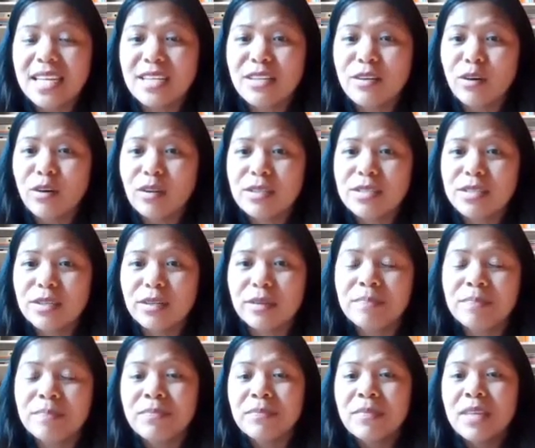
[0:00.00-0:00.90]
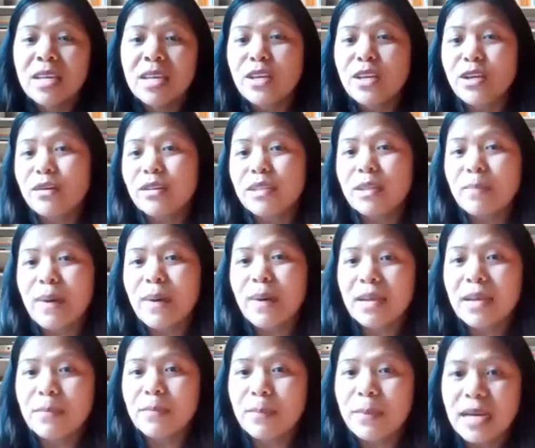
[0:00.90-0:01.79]
And also, the
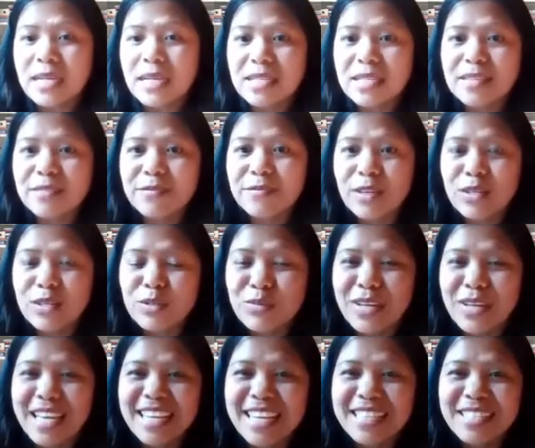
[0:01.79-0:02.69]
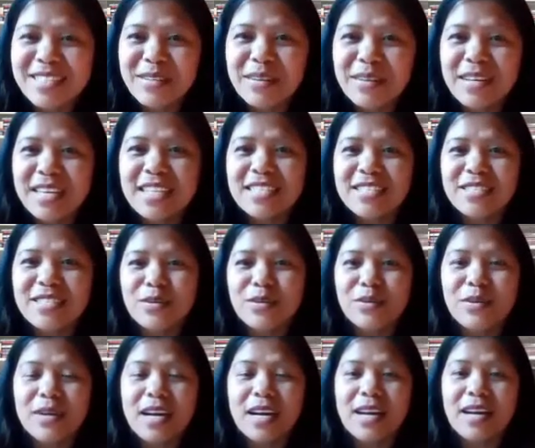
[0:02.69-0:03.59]
buying process, first we're gonna do is
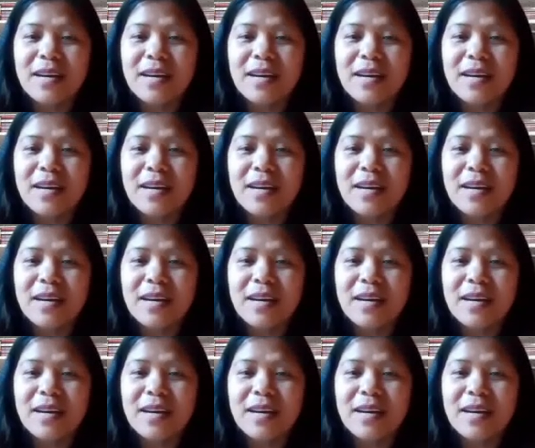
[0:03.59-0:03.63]
do